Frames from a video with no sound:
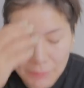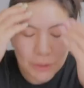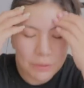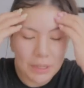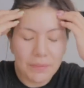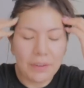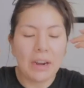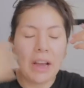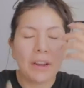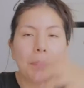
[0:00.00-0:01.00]
just trying to figure out
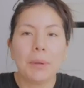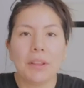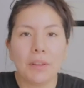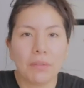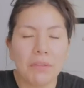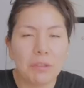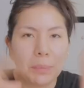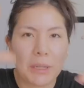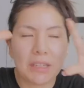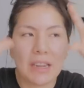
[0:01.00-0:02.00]
how to put in the ruffles,
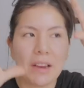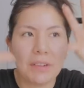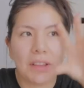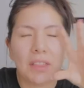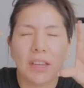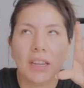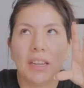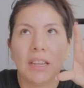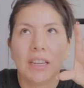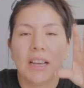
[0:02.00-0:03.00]
because
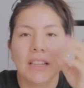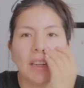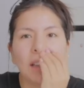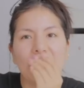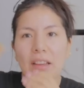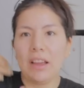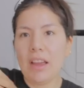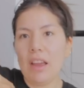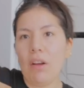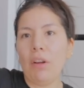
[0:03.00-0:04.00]
everything, it's not like
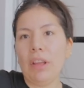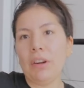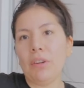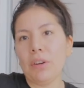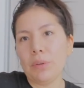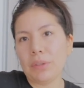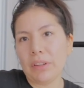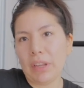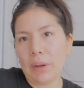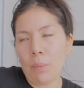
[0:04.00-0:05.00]
it all goes
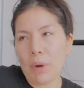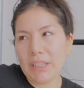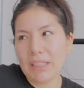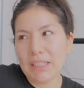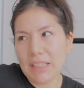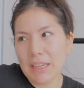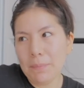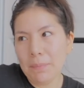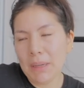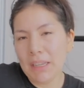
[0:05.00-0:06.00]
on like one
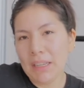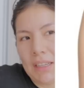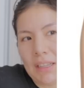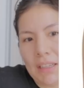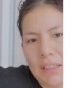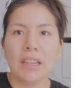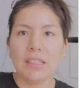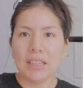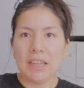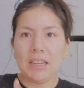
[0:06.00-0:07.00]
seam.
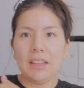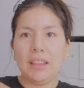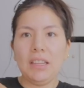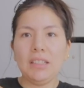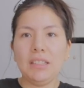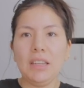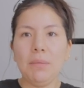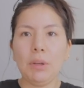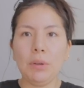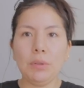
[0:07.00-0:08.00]
It's like this
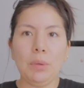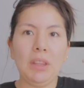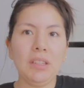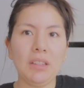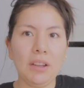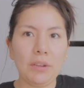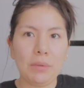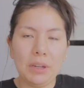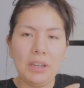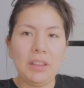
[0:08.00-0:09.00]
seam goes with this other
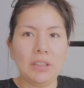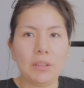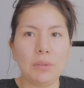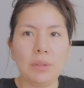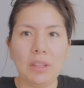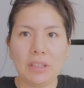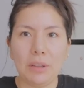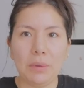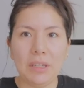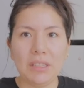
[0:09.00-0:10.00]
one and this goes with this other
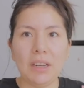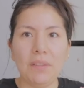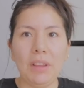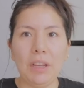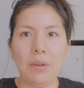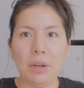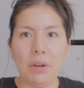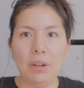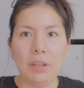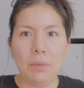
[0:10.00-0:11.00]
one instead of like going
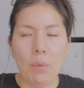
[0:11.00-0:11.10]
all in